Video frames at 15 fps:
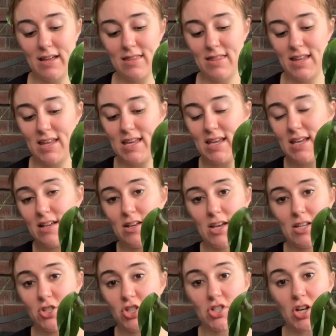the heat,
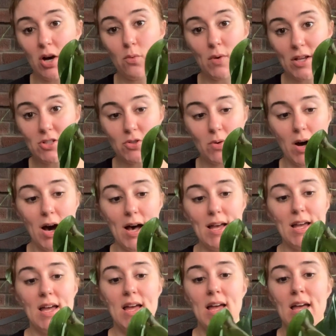it just got way too hot,
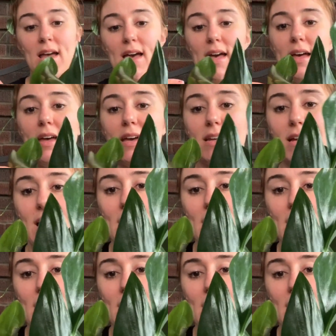and